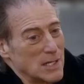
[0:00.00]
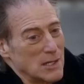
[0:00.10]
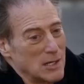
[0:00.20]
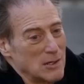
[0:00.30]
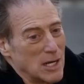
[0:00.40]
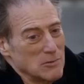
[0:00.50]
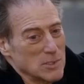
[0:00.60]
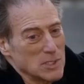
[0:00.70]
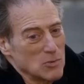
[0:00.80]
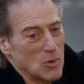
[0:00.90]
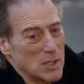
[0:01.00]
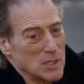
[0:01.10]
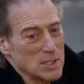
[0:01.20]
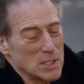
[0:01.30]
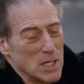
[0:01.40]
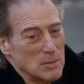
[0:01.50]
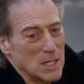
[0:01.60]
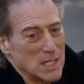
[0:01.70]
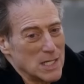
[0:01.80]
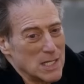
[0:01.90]
Listen, I really want her to
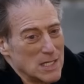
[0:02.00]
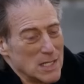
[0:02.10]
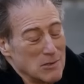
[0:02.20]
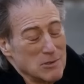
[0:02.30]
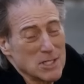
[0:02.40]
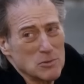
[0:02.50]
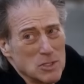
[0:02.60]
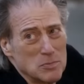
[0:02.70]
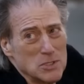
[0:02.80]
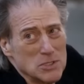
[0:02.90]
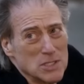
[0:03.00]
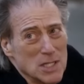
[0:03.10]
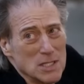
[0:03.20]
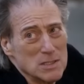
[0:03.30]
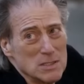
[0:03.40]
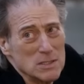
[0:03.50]
come. I really would appreciate it.